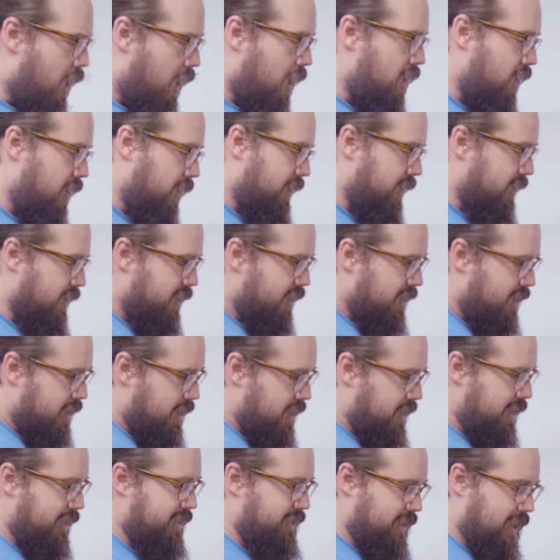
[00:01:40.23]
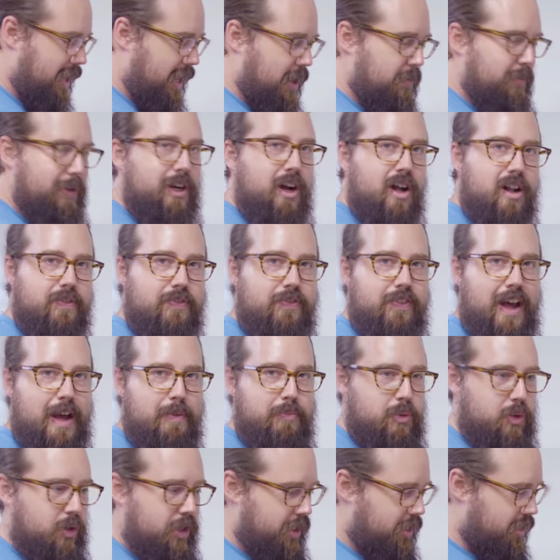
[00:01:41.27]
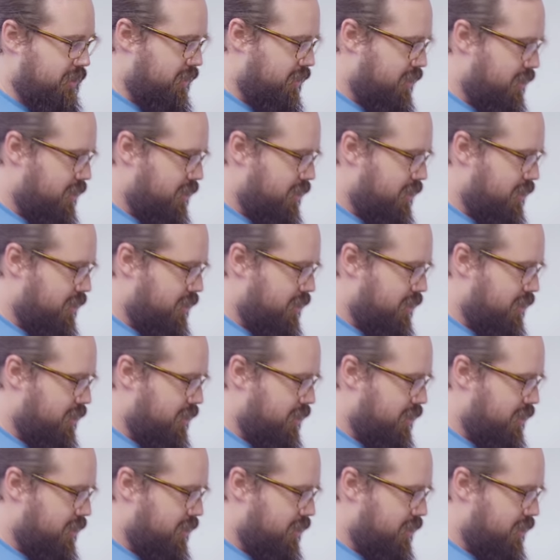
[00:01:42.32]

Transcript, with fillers: hung this guy. We call him Fat Boy.